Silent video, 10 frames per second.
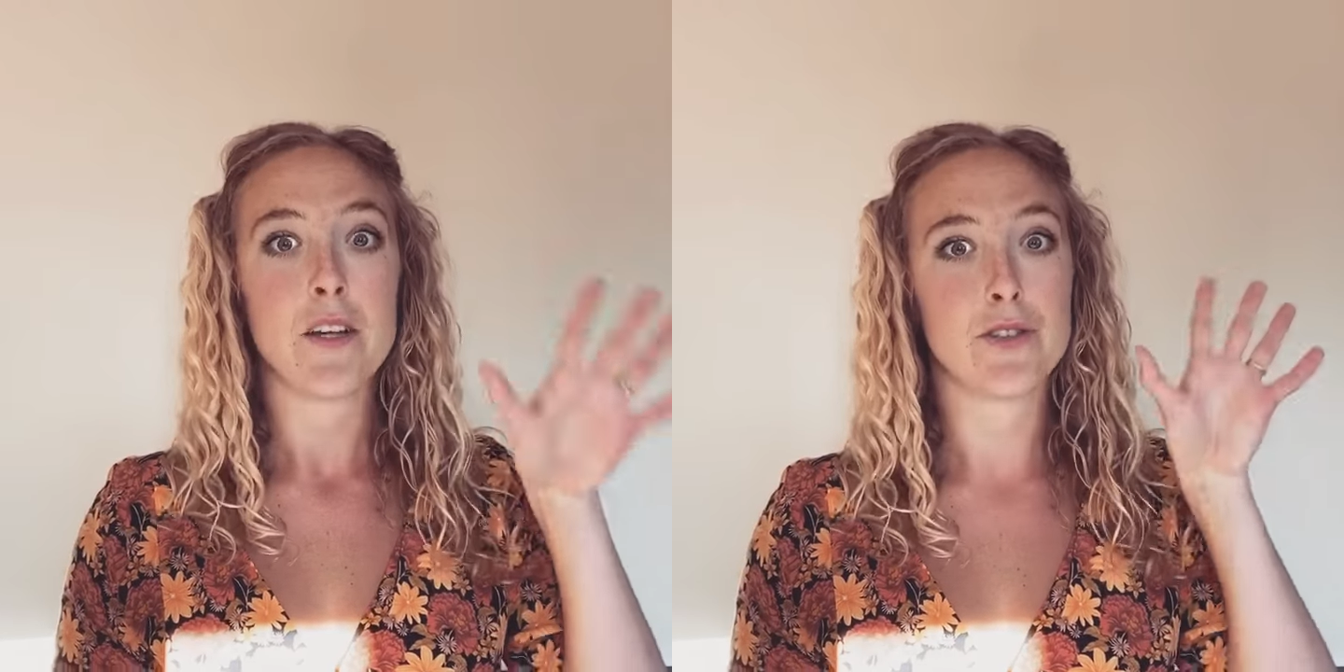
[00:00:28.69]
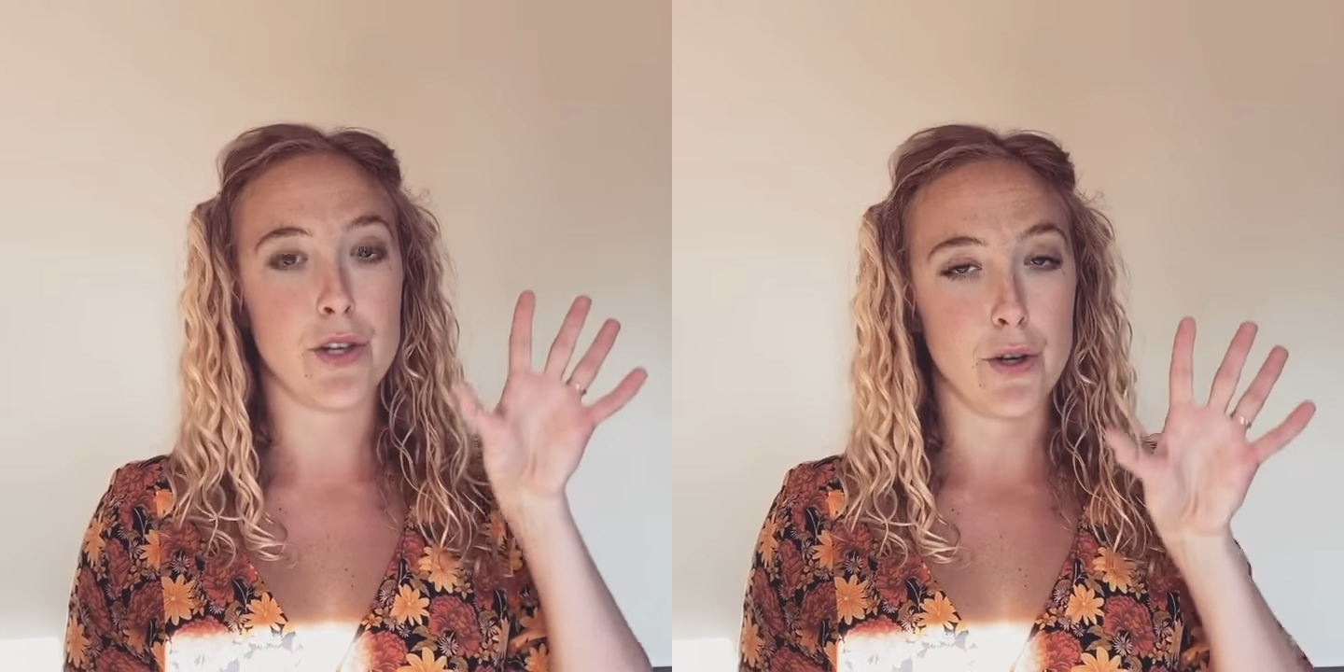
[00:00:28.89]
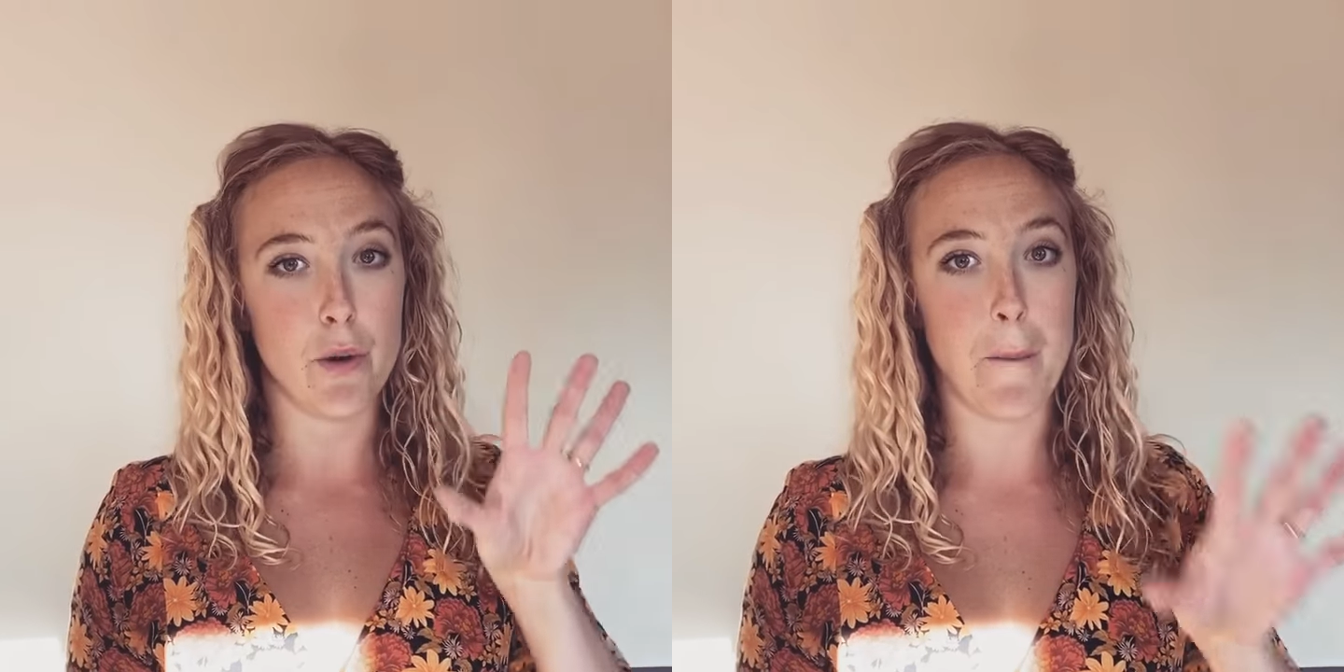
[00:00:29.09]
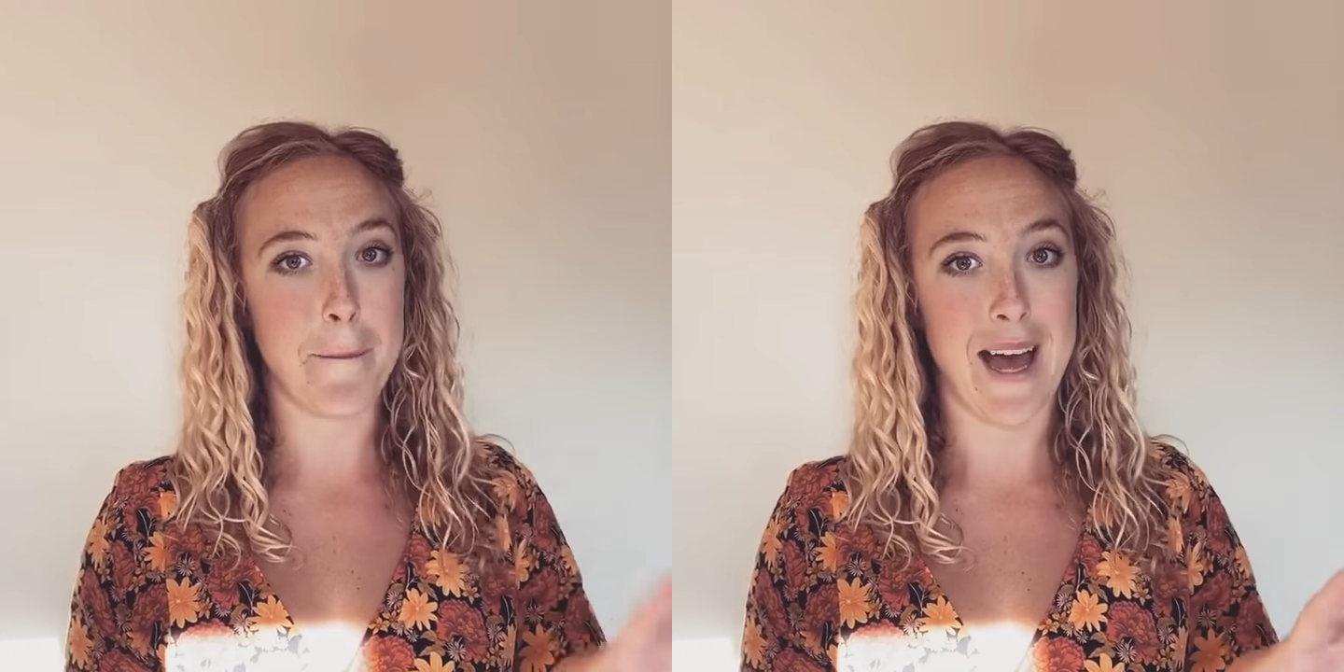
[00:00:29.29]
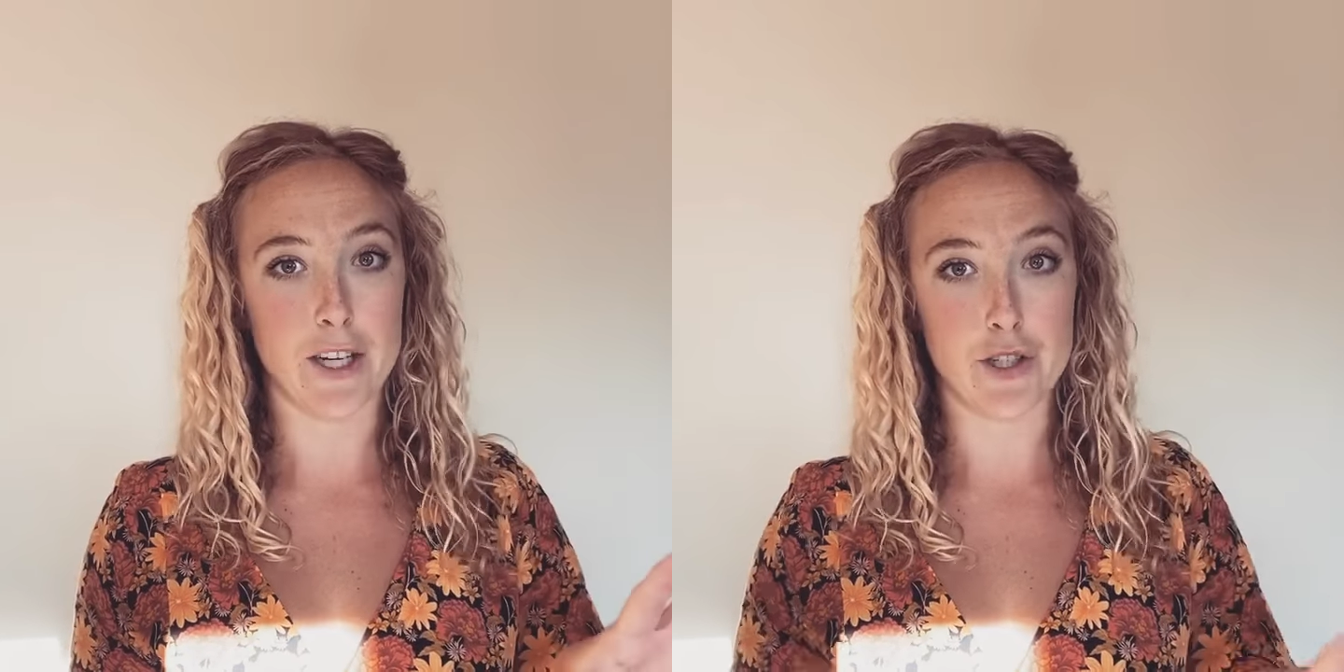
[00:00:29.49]
to
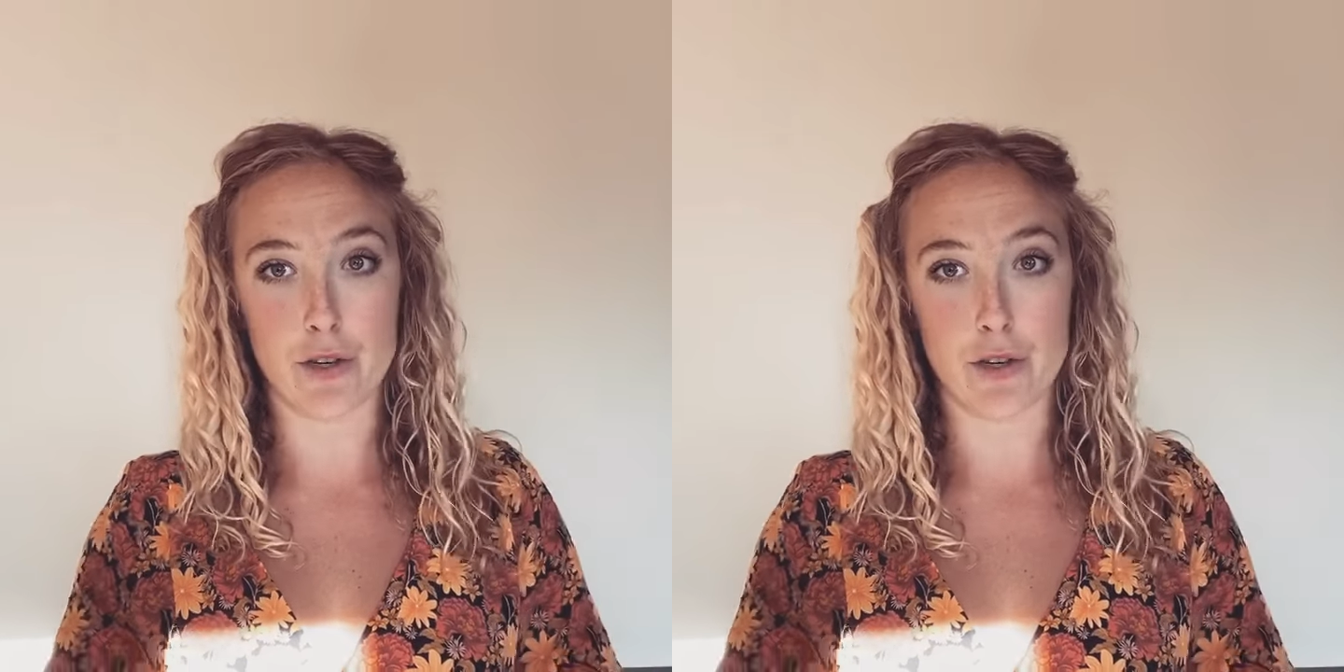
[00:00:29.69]
match the